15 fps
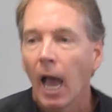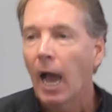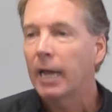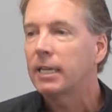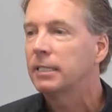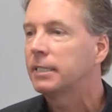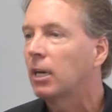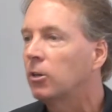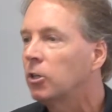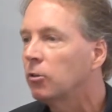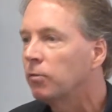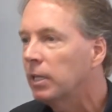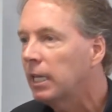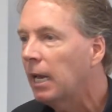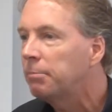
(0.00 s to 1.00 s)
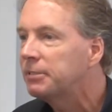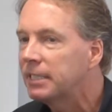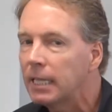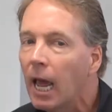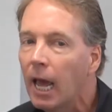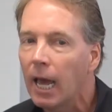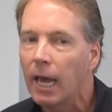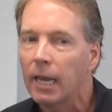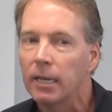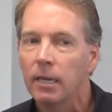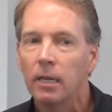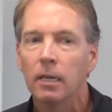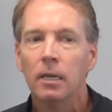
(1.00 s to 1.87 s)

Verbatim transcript: I can tell you're really upset.